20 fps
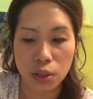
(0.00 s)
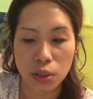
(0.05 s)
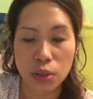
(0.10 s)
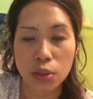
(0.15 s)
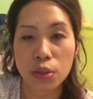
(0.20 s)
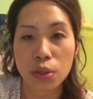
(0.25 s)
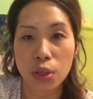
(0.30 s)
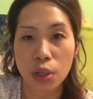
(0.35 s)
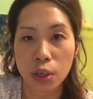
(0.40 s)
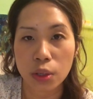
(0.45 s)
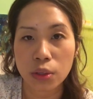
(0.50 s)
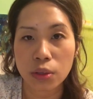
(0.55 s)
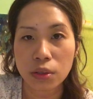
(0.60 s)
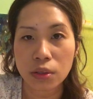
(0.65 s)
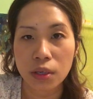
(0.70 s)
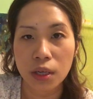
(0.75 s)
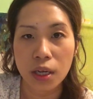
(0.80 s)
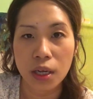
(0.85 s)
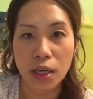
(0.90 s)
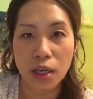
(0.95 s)
low.
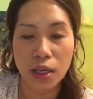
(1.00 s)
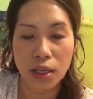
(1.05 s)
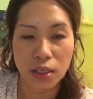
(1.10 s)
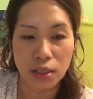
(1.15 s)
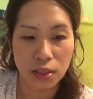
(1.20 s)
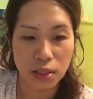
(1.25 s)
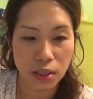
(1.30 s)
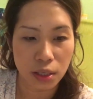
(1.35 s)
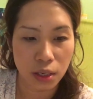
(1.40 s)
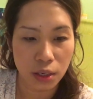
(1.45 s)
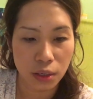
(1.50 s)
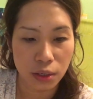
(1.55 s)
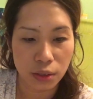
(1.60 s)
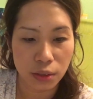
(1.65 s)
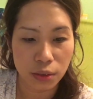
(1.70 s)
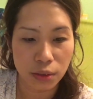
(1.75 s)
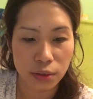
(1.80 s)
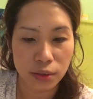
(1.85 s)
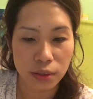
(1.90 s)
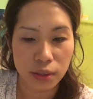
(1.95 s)

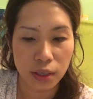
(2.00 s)
So